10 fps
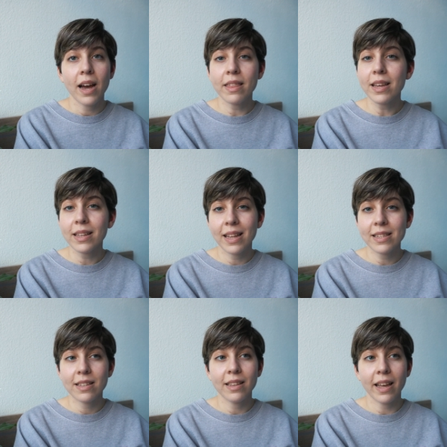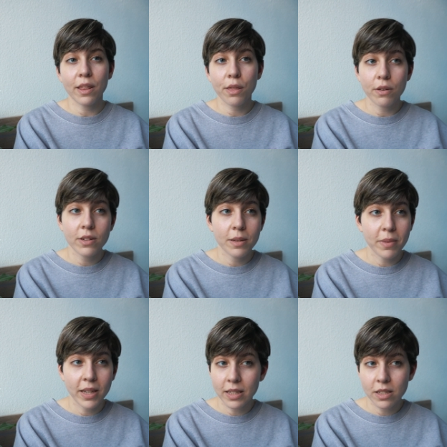I think it lasted like 30
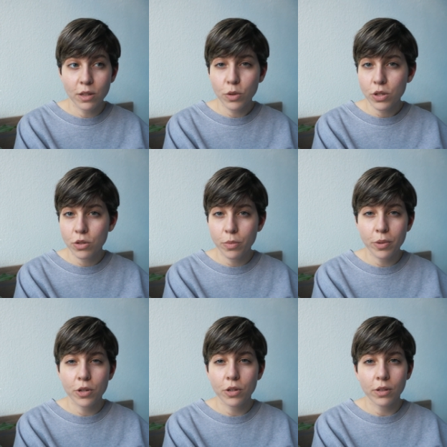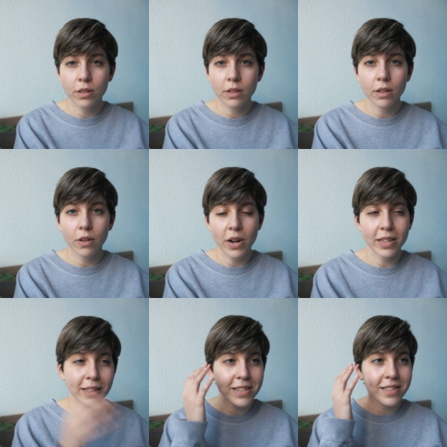minutes. It was super short, or
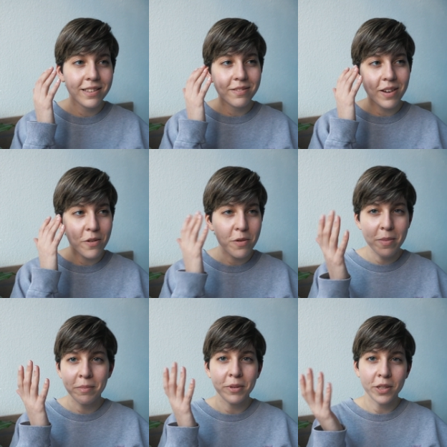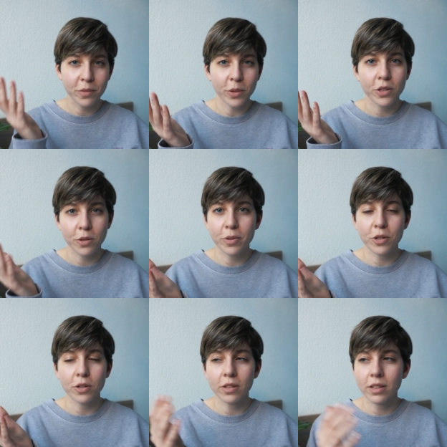at least I remember it was super
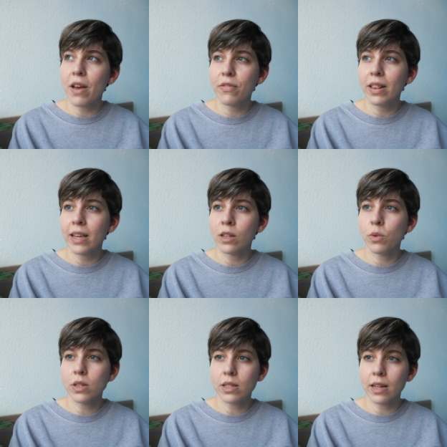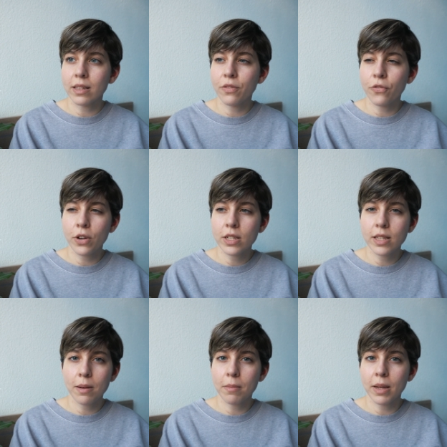short. I feel like it was like the first
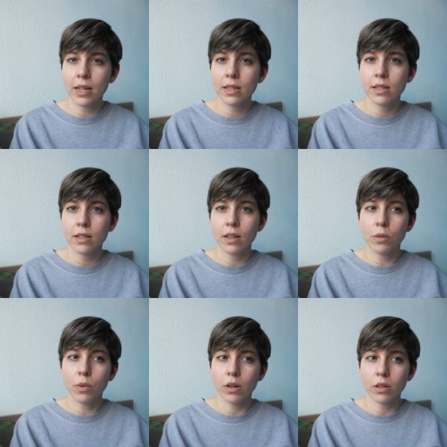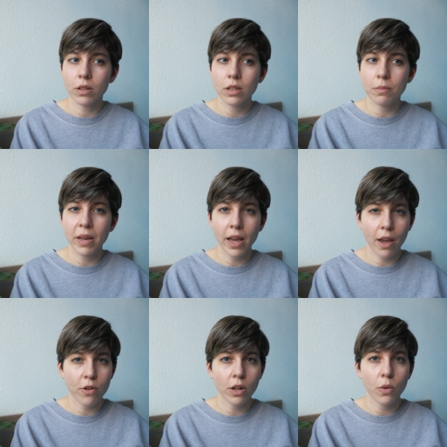10 minutes, it was
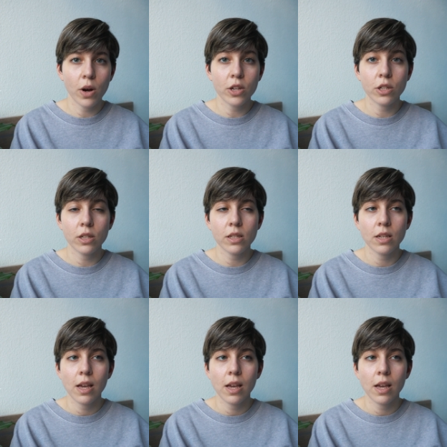behavioral questions